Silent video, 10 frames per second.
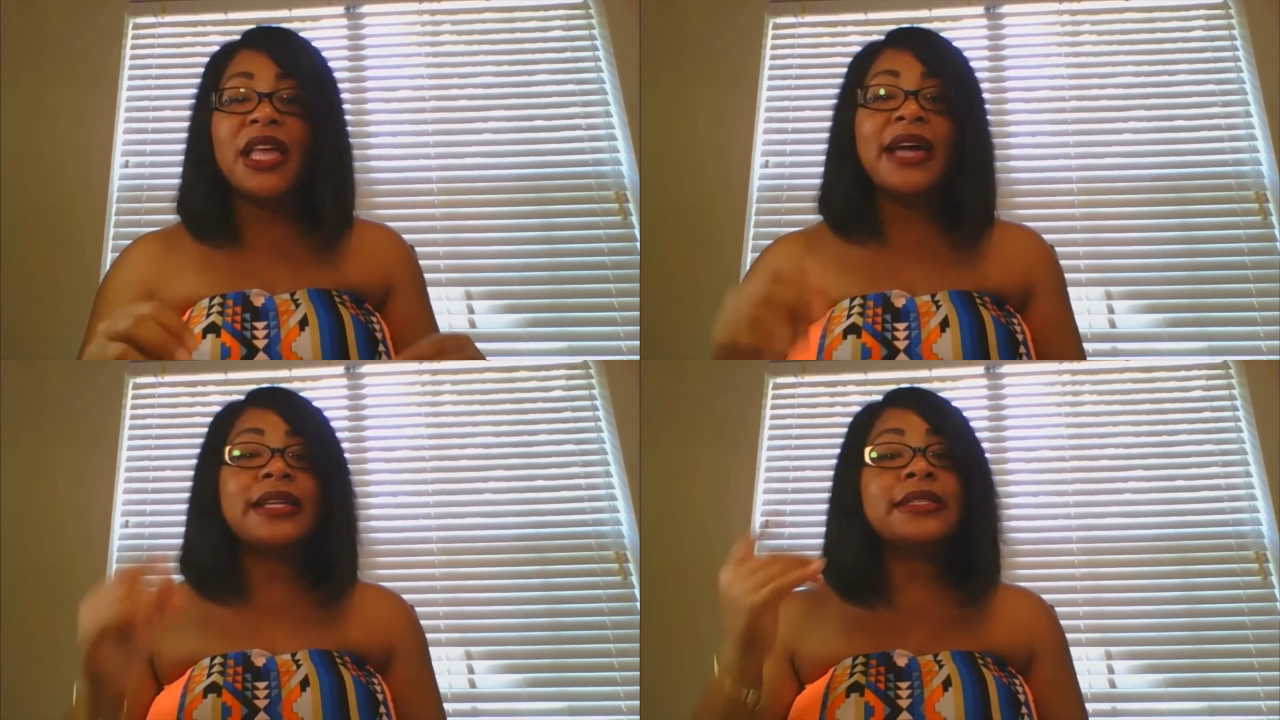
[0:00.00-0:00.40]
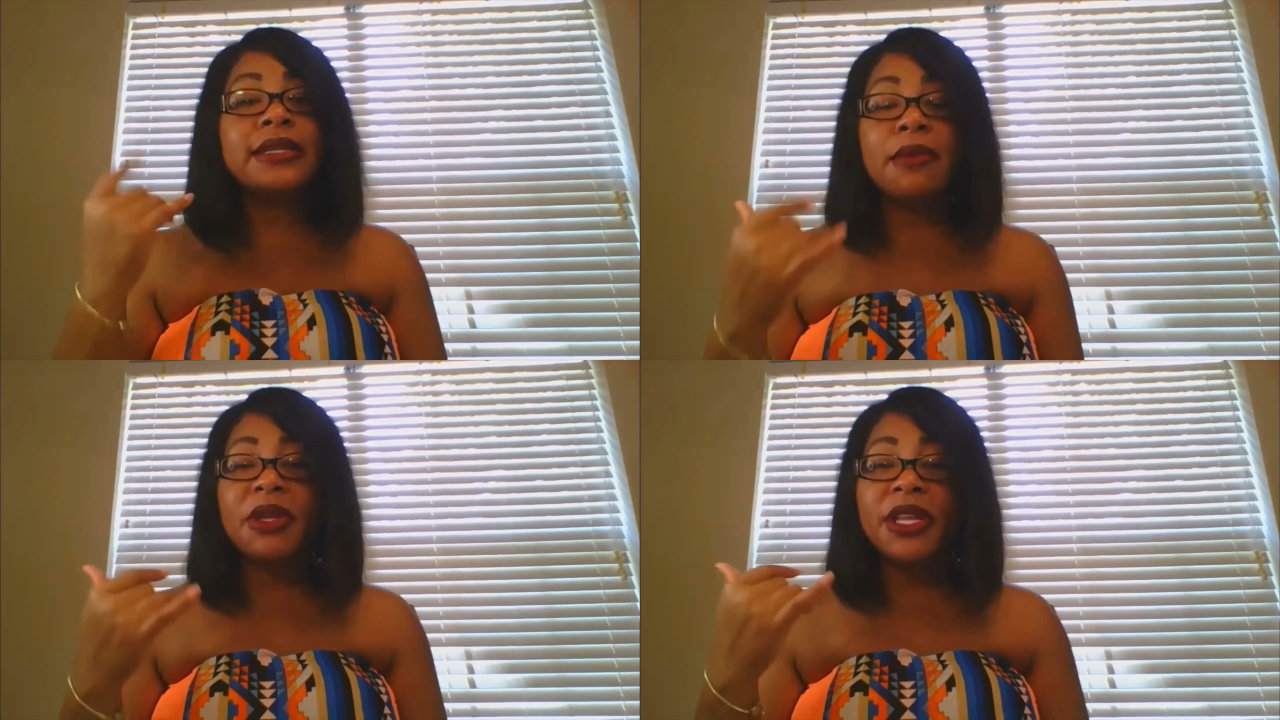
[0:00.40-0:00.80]
line. It's a
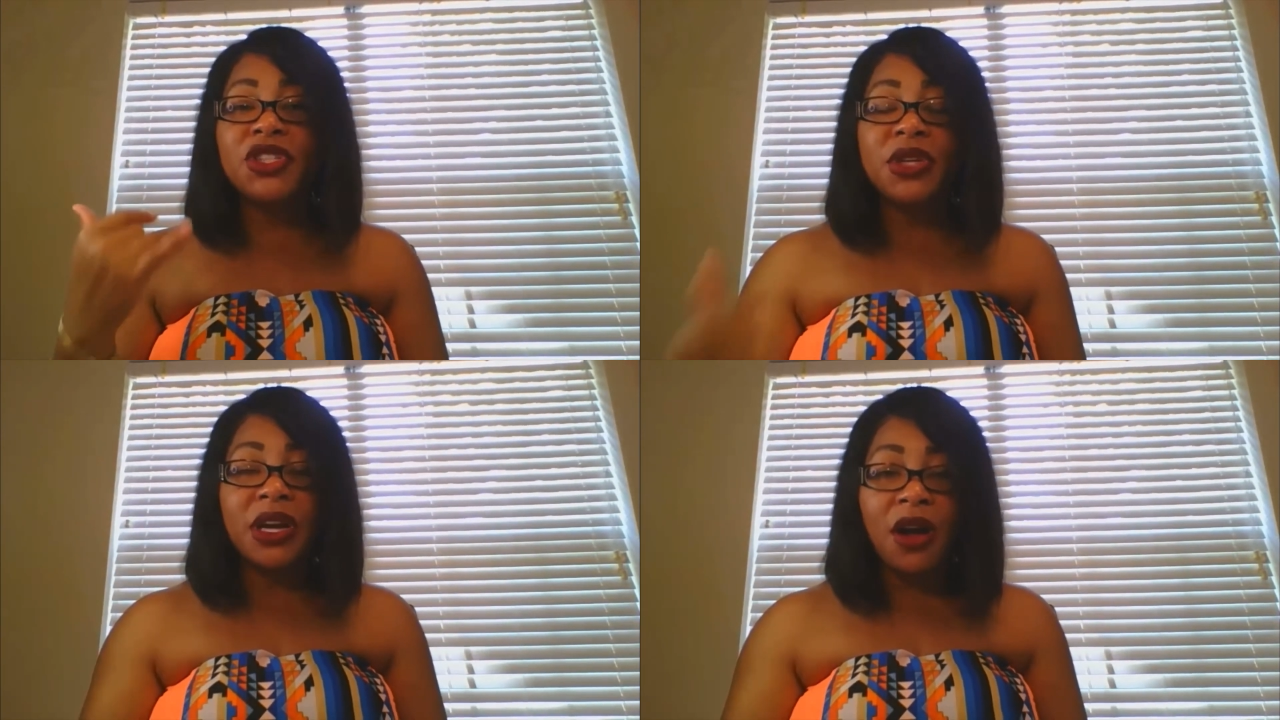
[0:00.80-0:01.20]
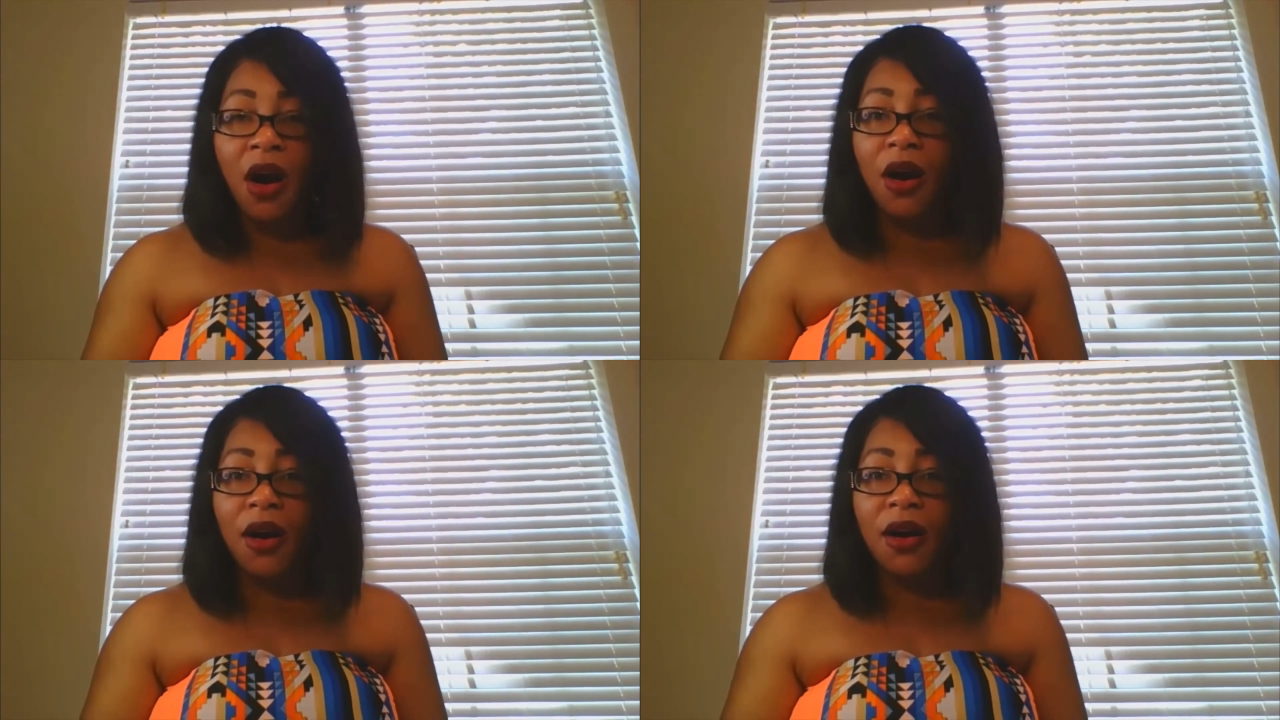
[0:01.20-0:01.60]
number that you can
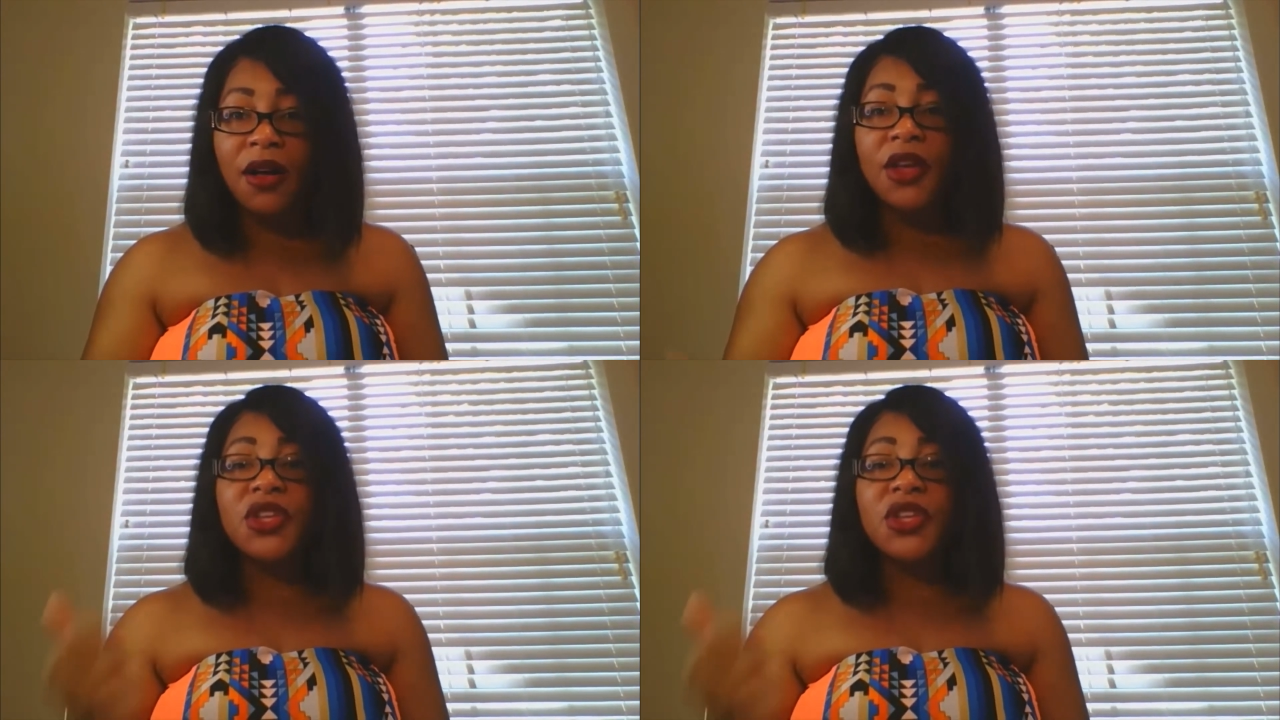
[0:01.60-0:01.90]
call.